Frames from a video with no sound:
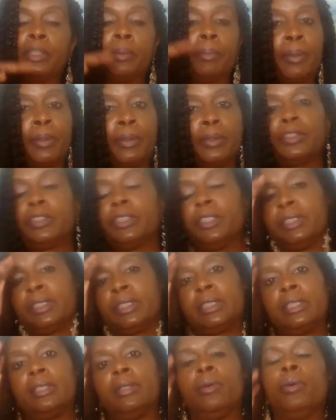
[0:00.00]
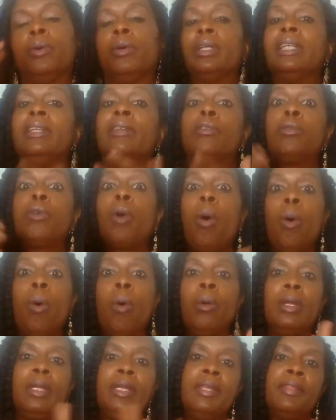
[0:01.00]
purchase or
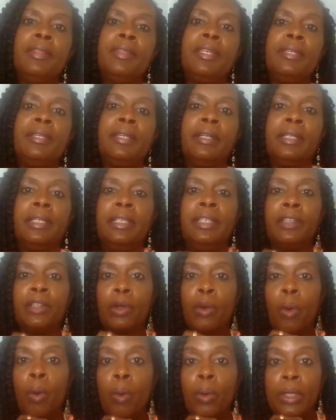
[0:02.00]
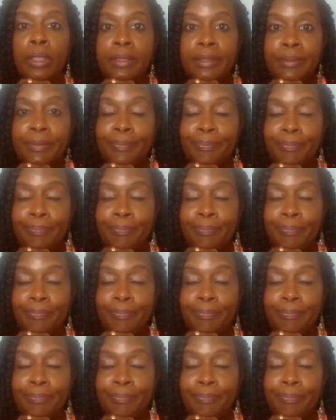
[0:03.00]
enroll in the course